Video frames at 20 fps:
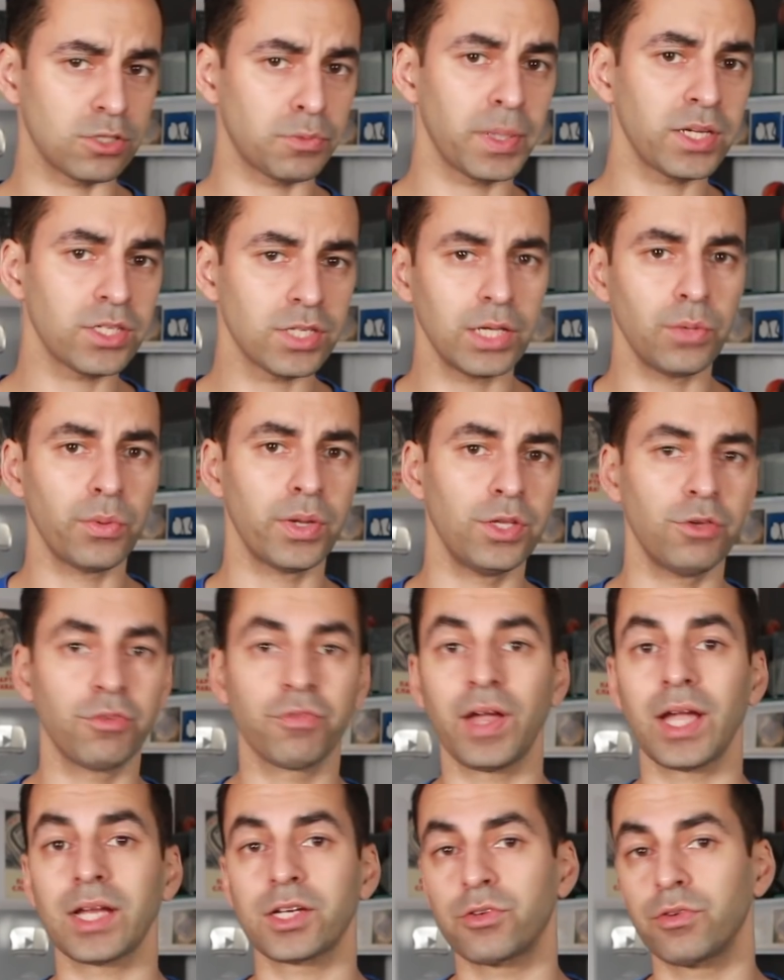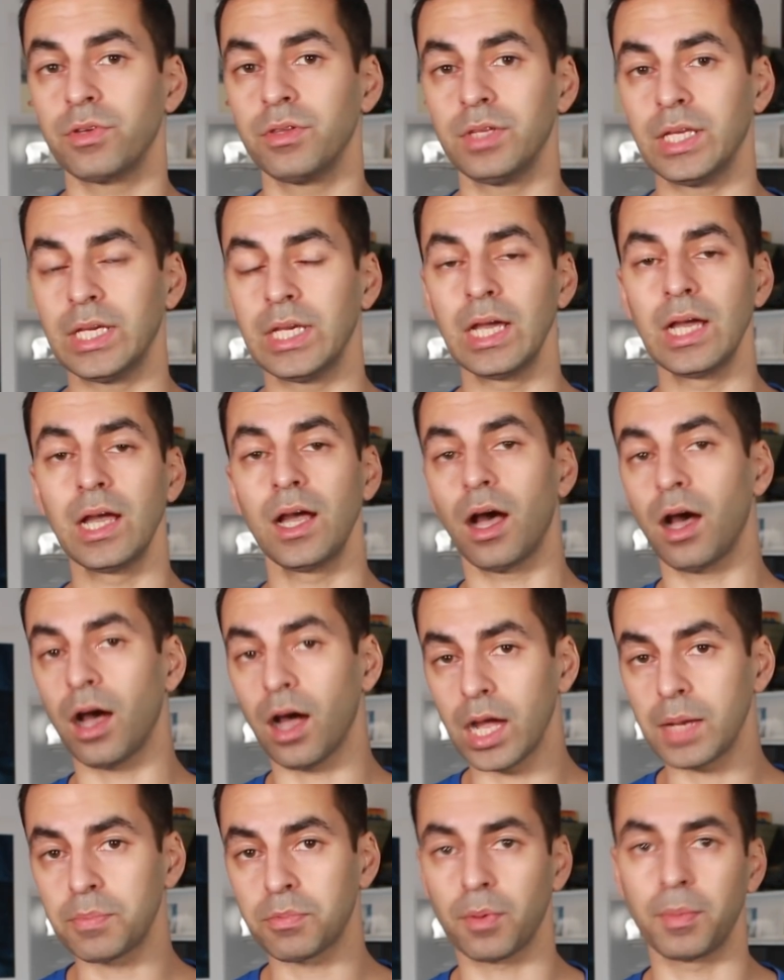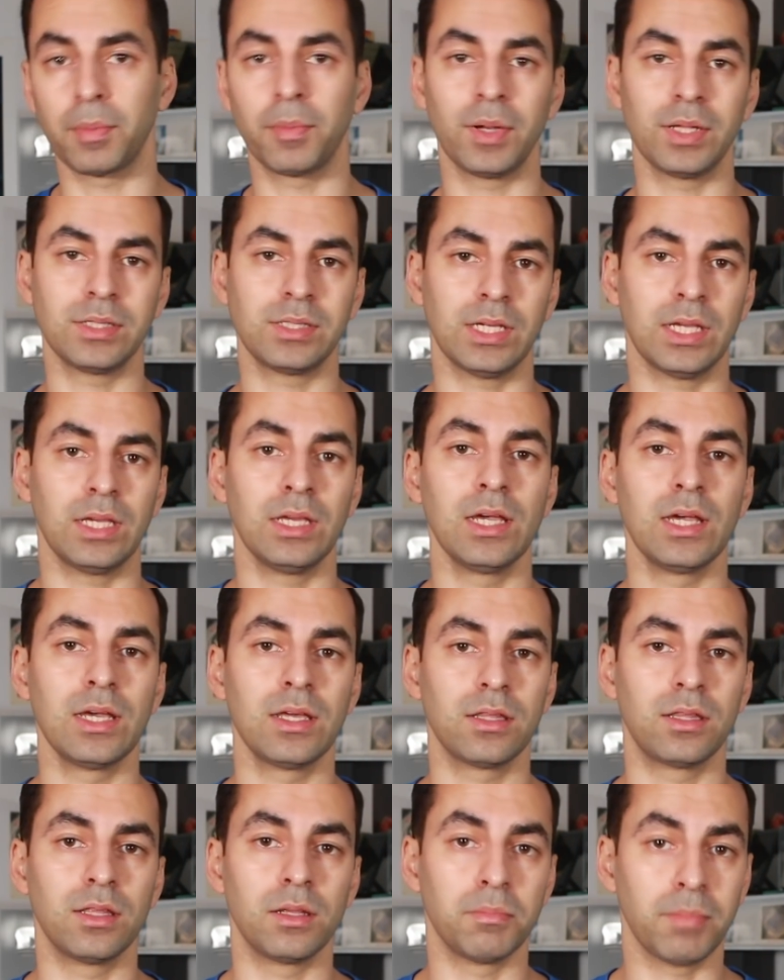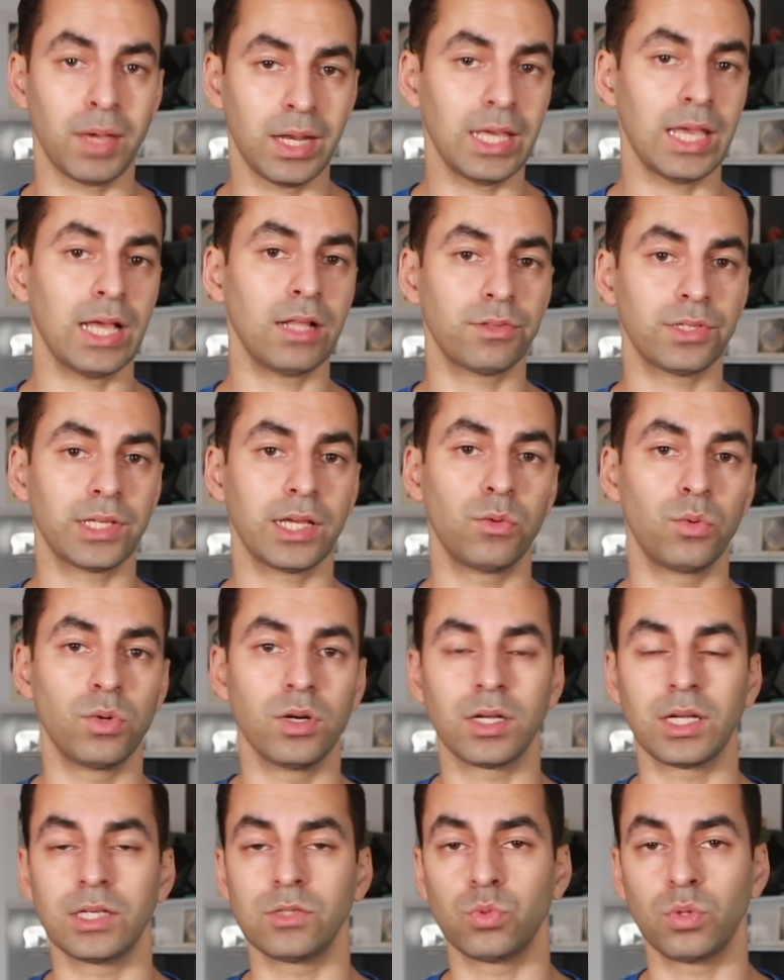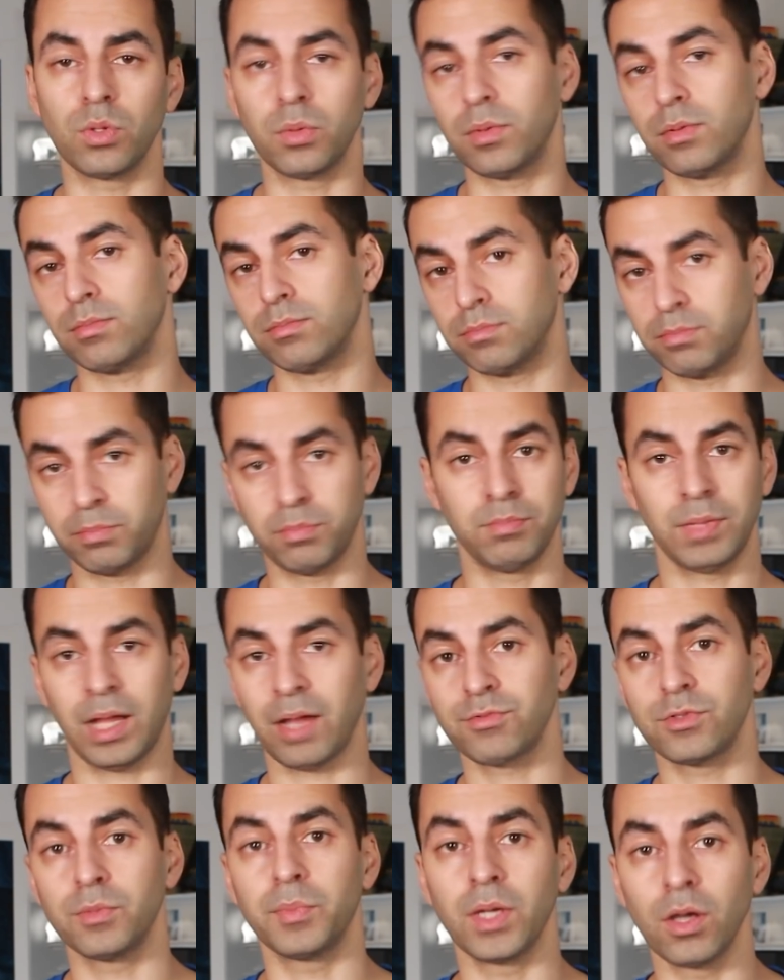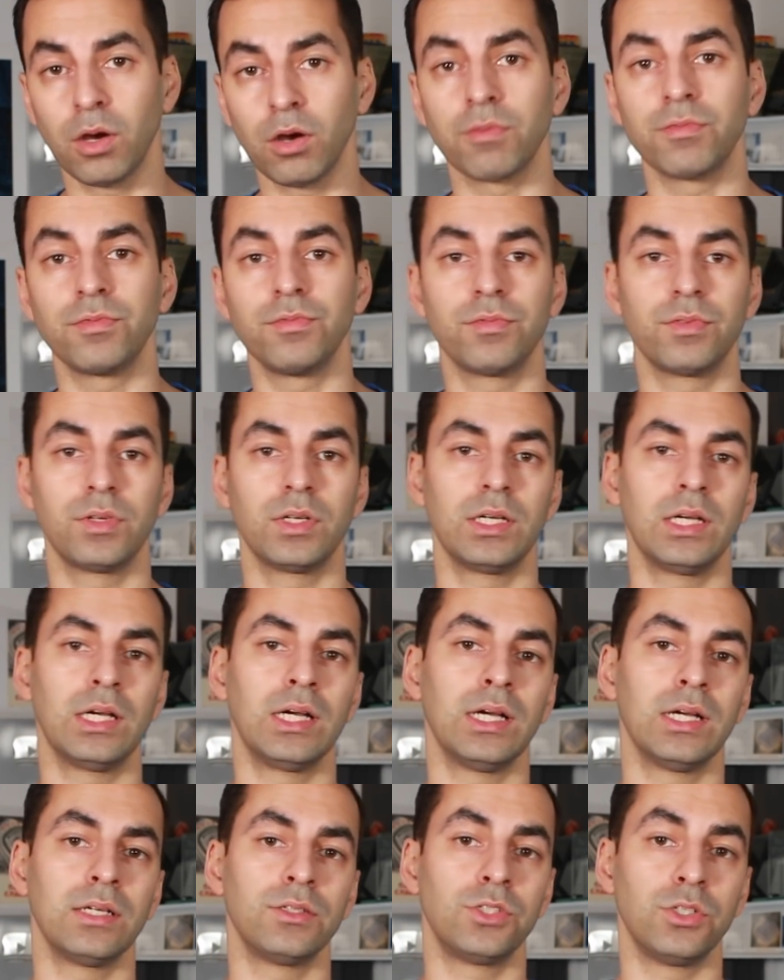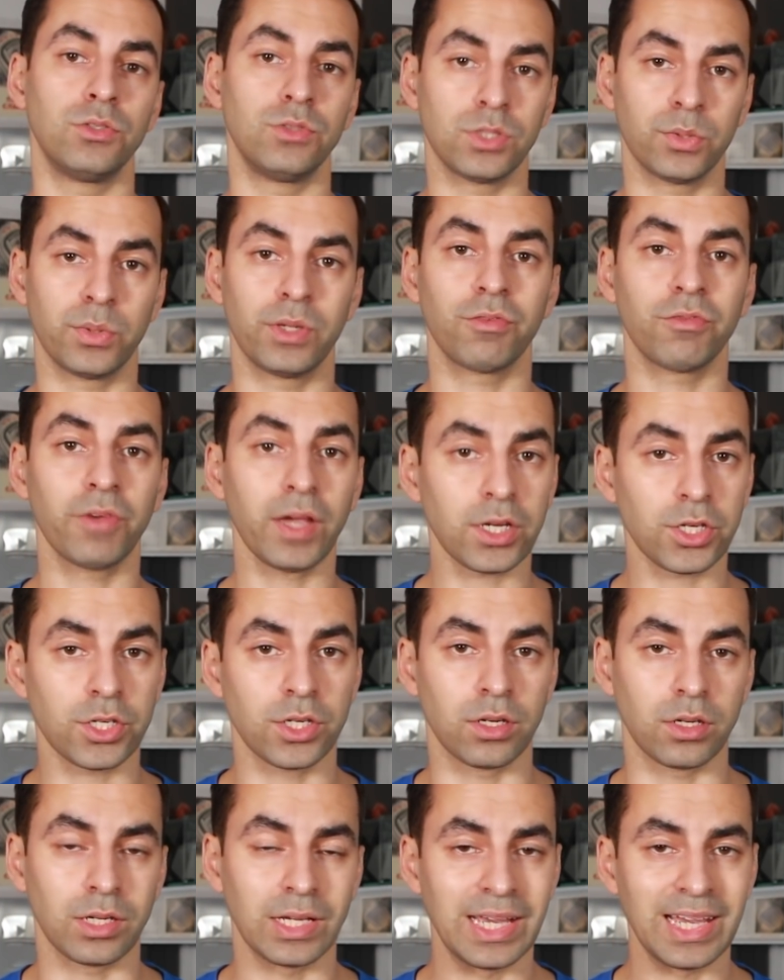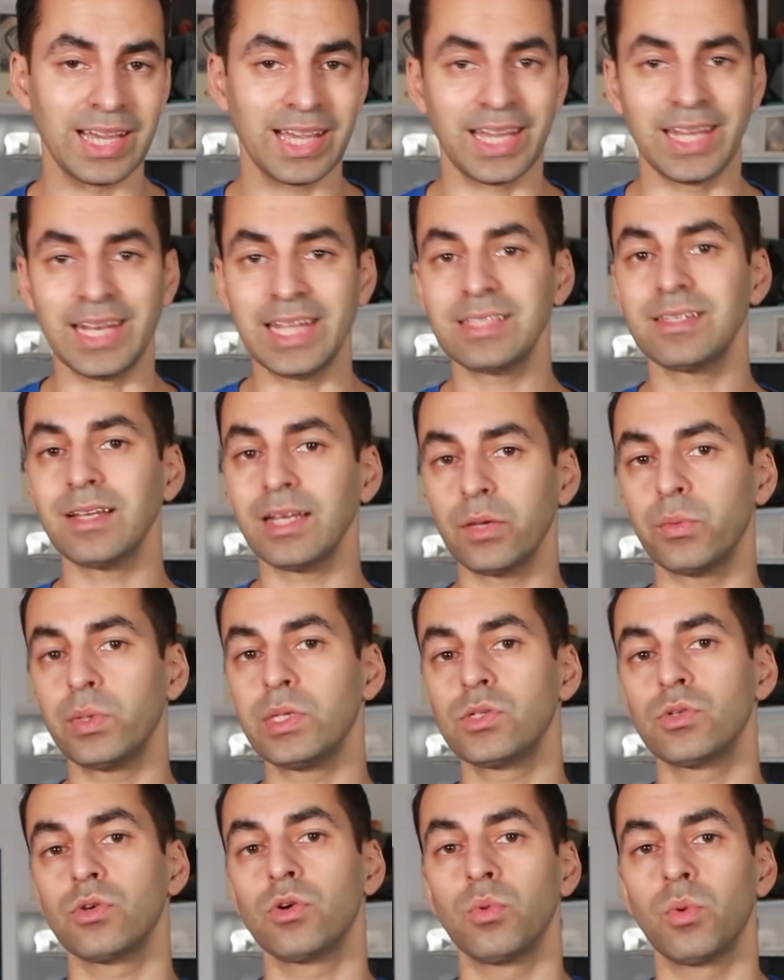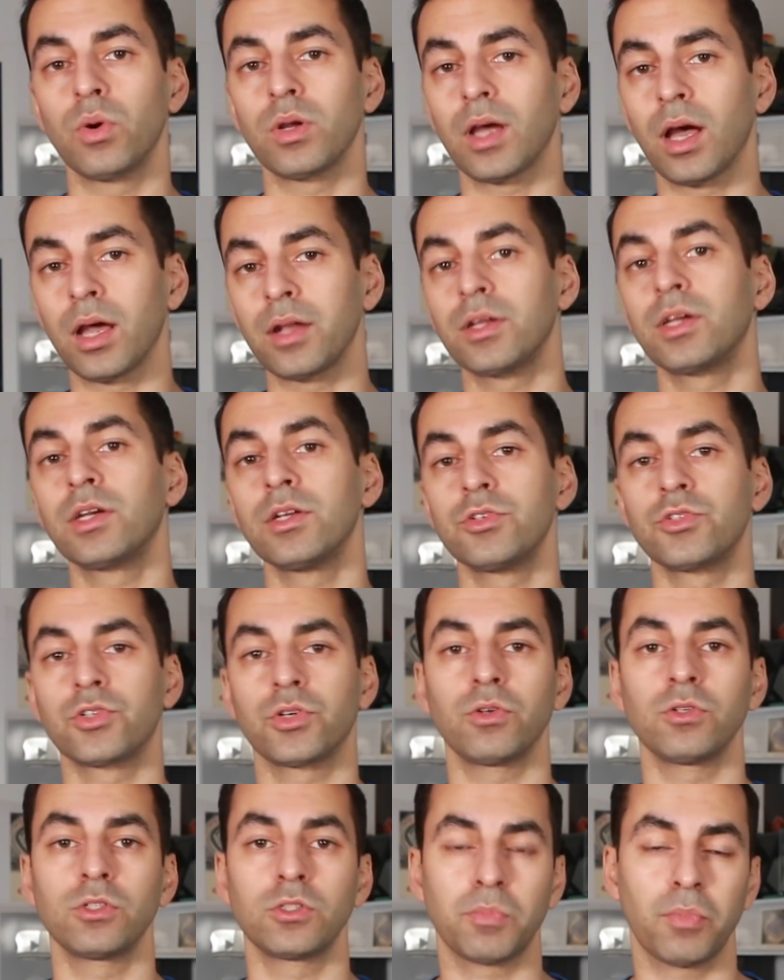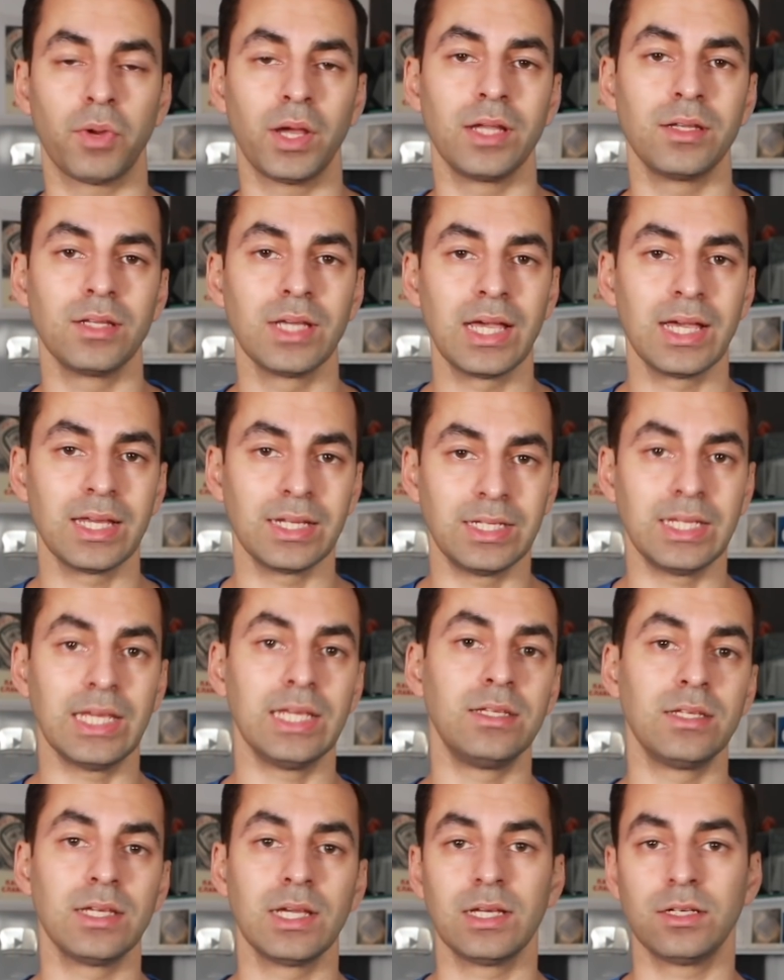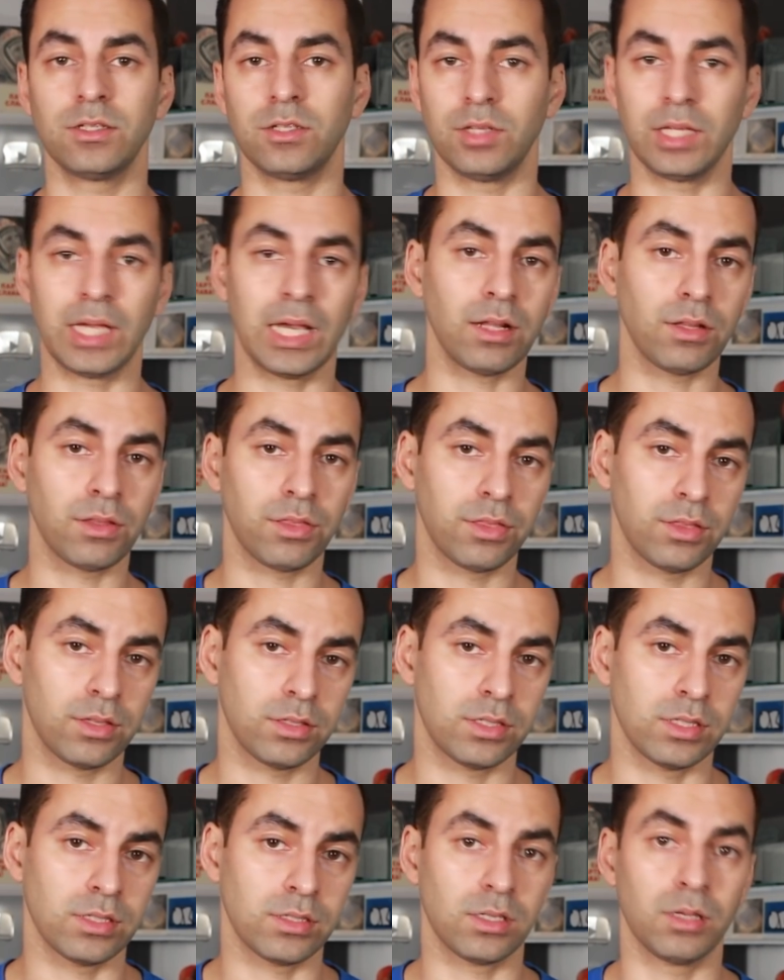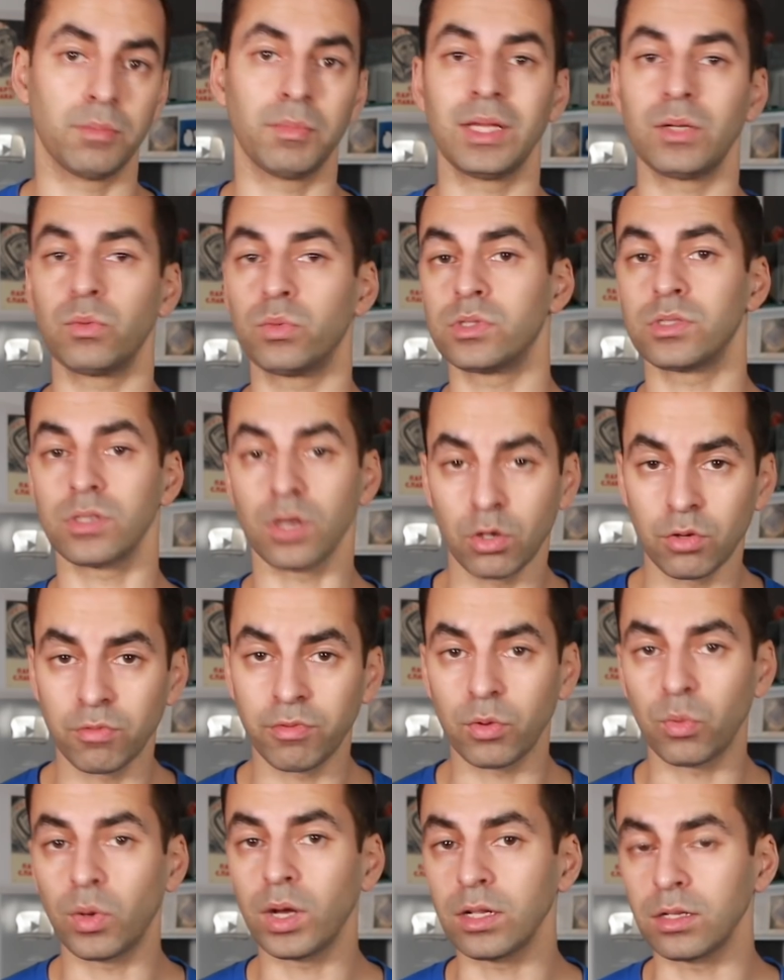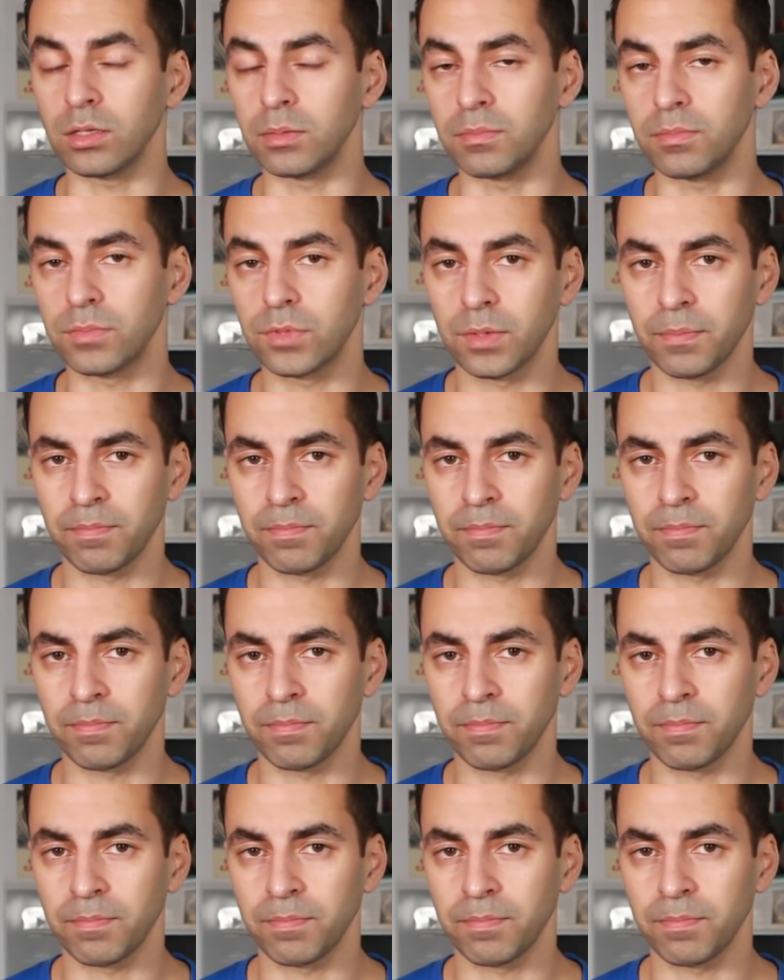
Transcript: especially when you factor in the high probability that many healthcare workers will have to be off uh, due to infection. In Italy, we saw what uncontrolled spread did to the health system. It was overwhelmed.